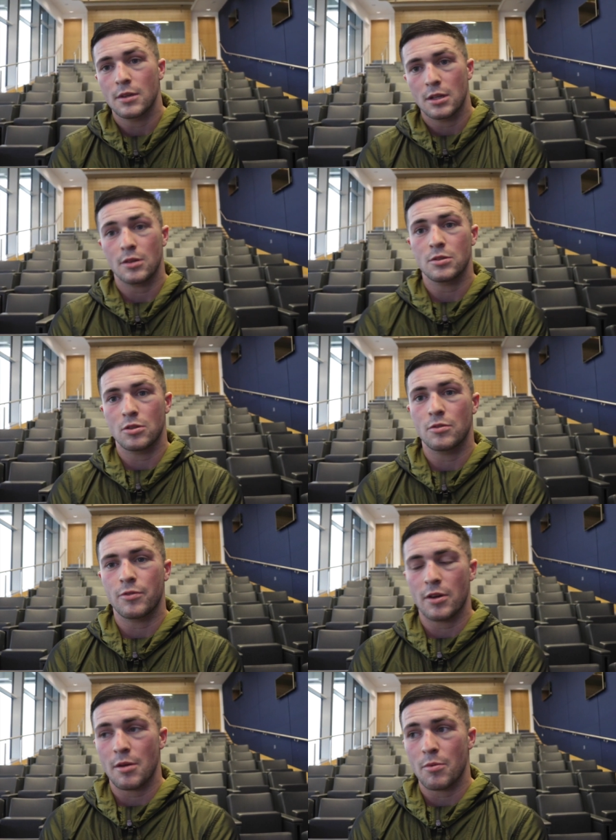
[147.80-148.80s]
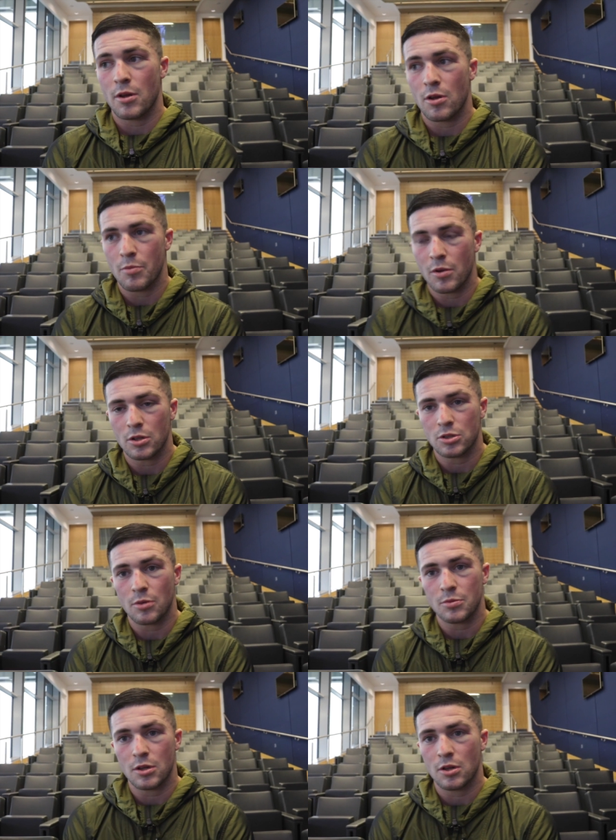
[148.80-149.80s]
Yeah. yeah. It was a good fight, but um, we got
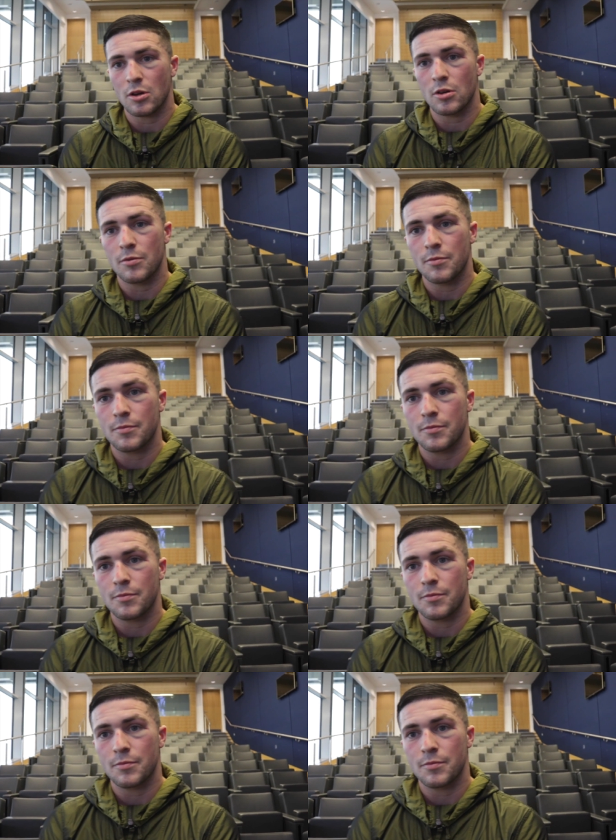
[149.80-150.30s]
stopped in a cut.